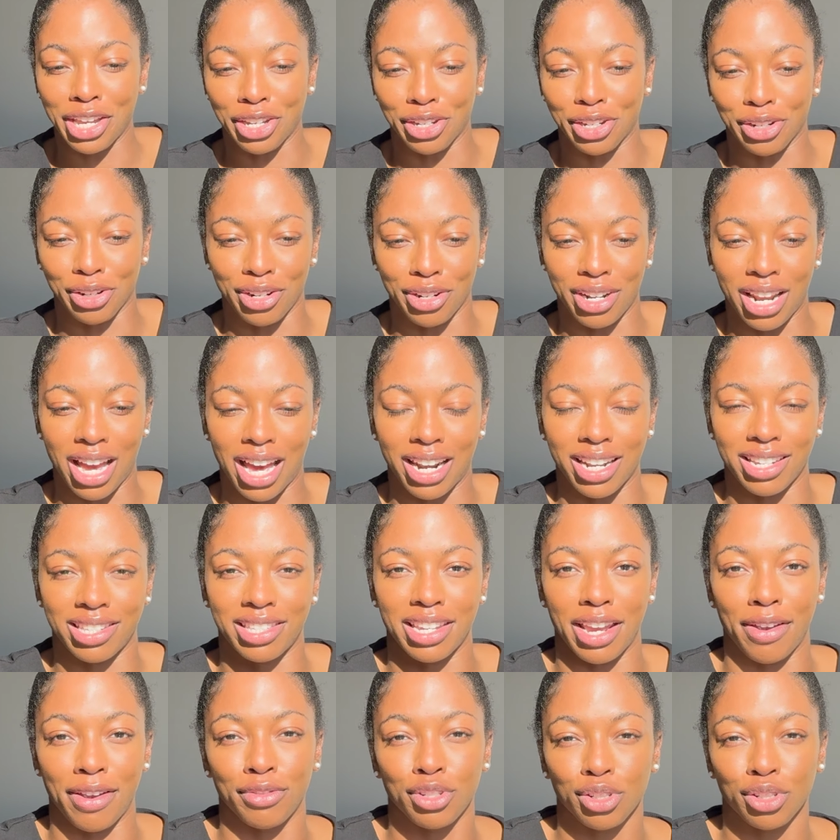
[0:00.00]
you're not a
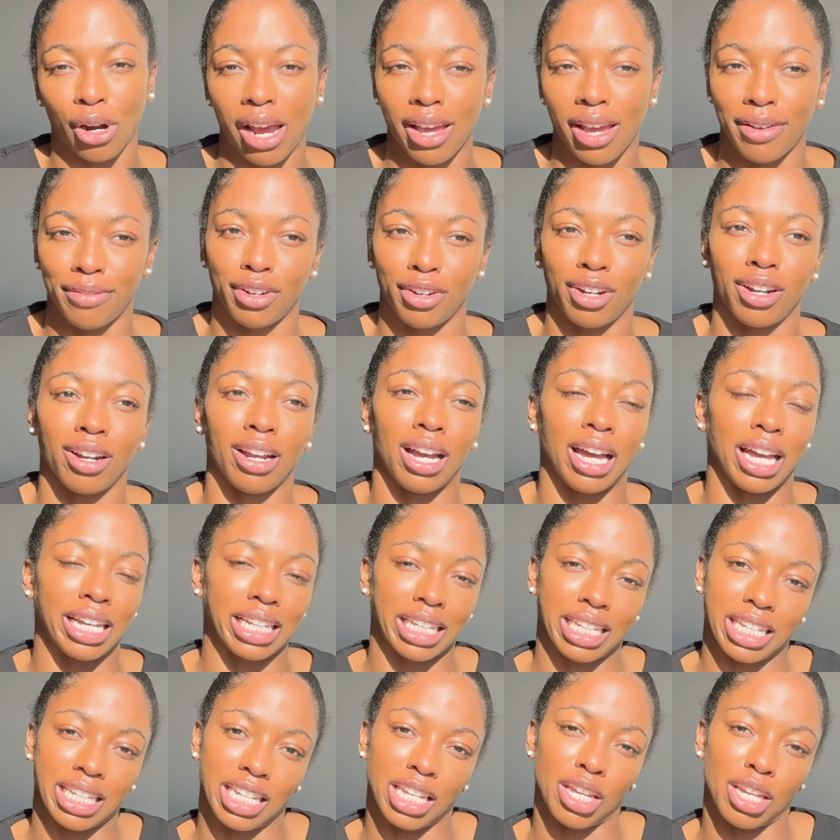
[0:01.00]
safe driver,
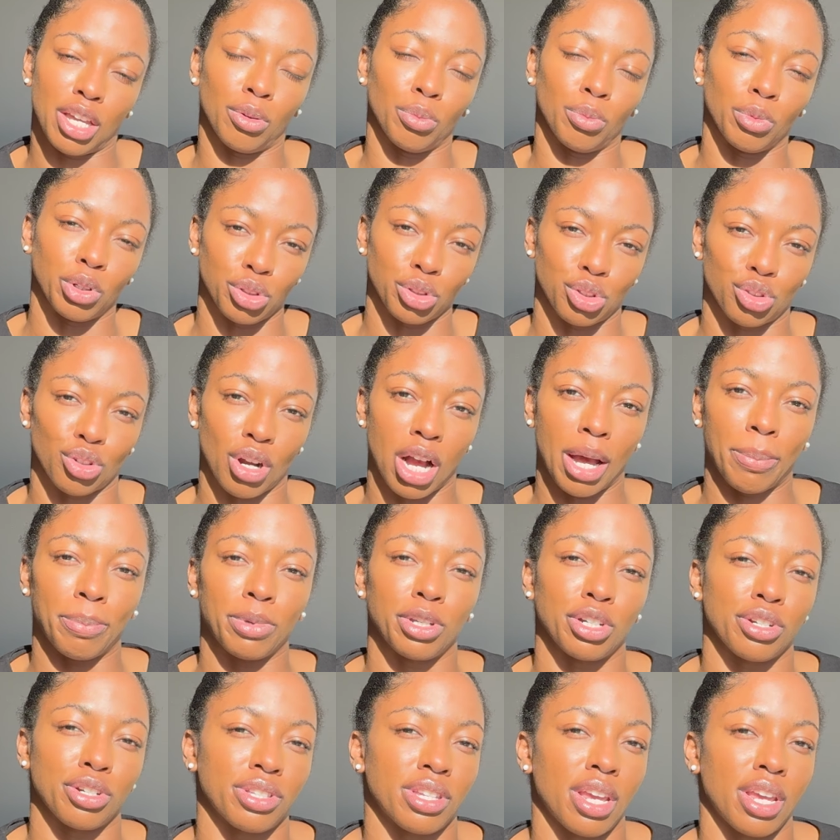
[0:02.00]
i.e. it will drop
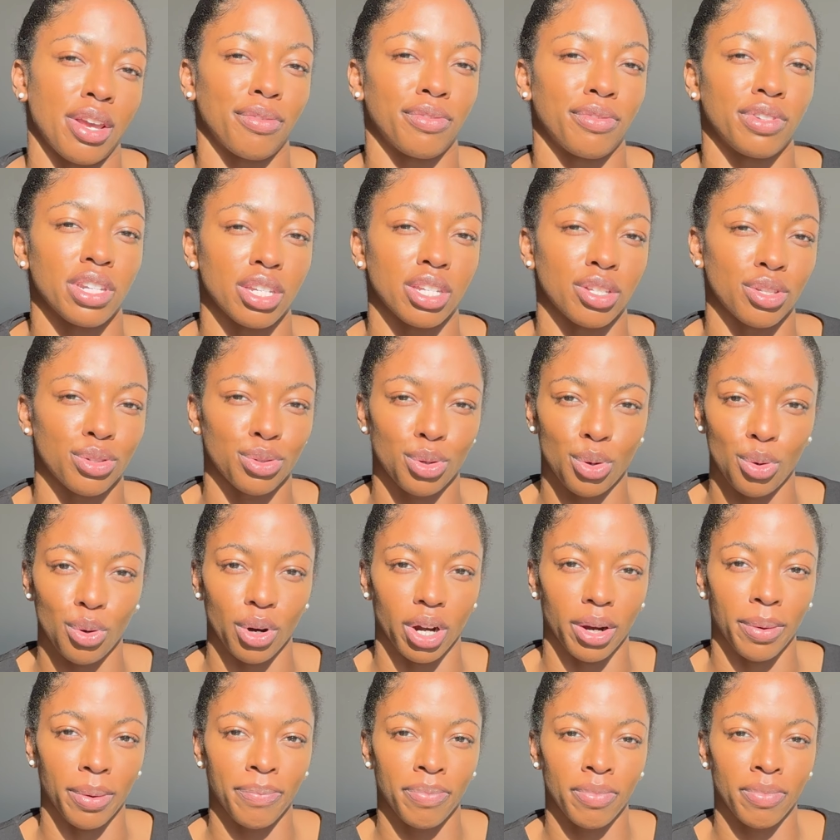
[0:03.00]
your safety score.